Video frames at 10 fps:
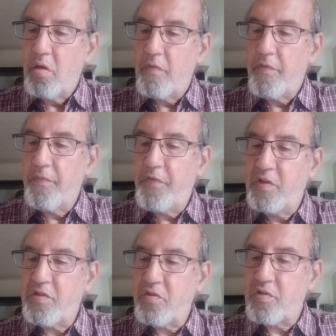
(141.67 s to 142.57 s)
From
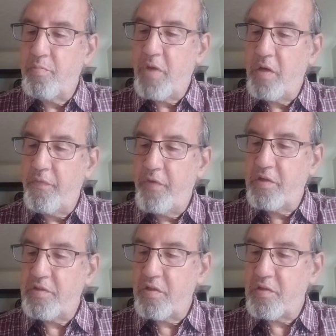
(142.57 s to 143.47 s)
Physics to
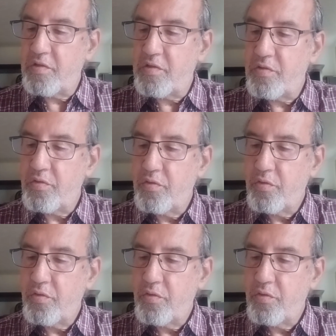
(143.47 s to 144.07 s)
Metaphysics,